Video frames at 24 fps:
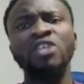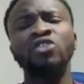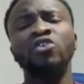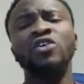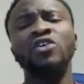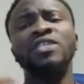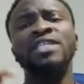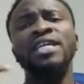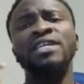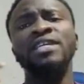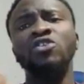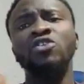
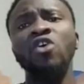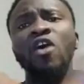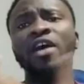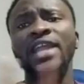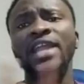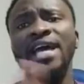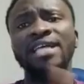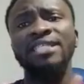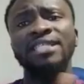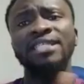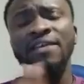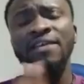So since
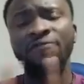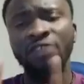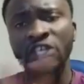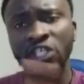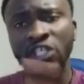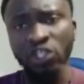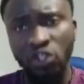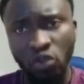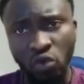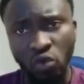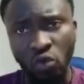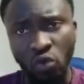God has
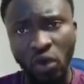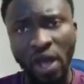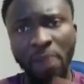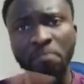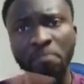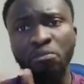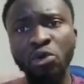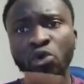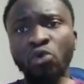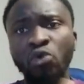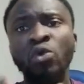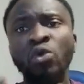given you a
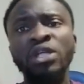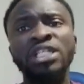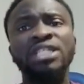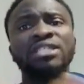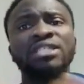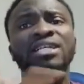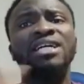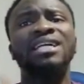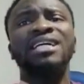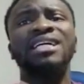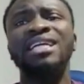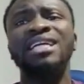book which
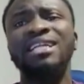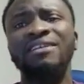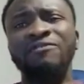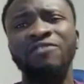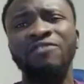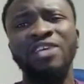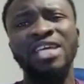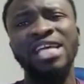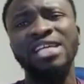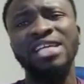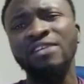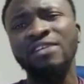is a
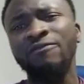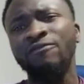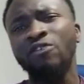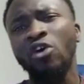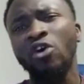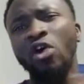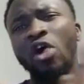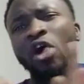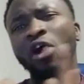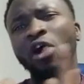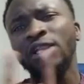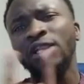clarification
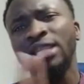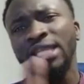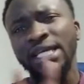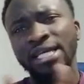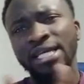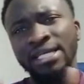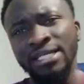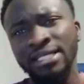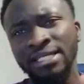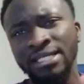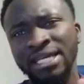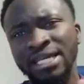for all
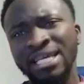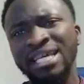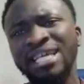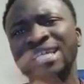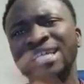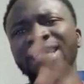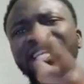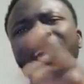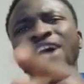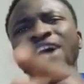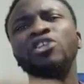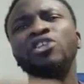things,
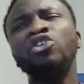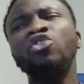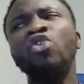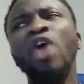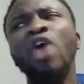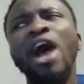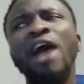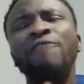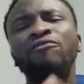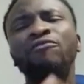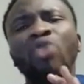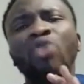now
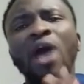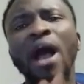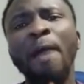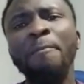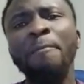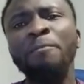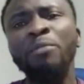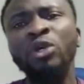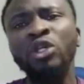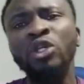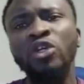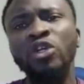you have to
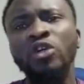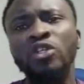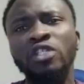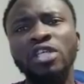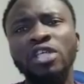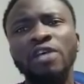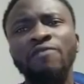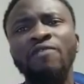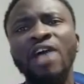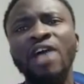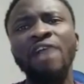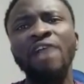humble
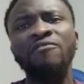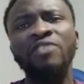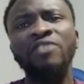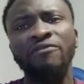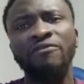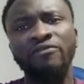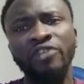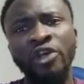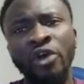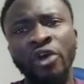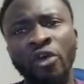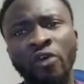yourself, have the
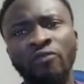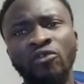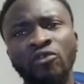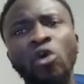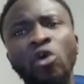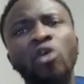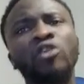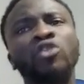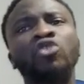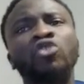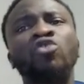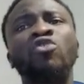fear of
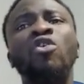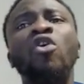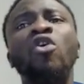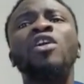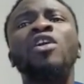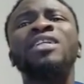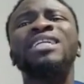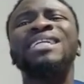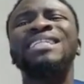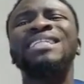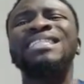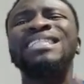God, so
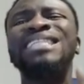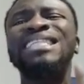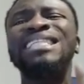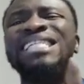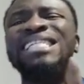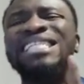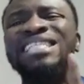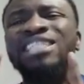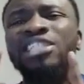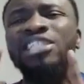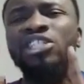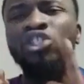God can
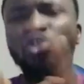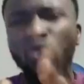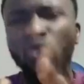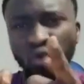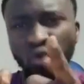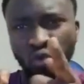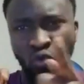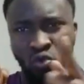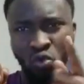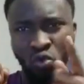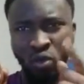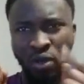teach
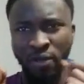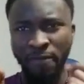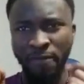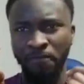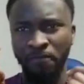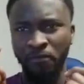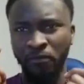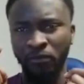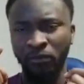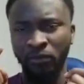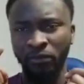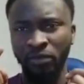you.
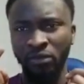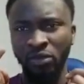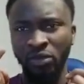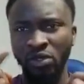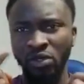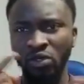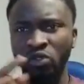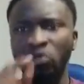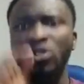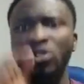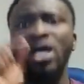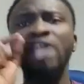
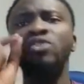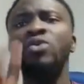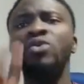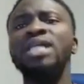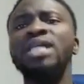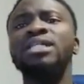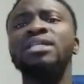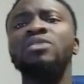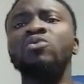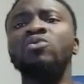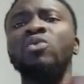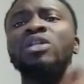So that's
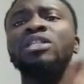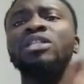why He says,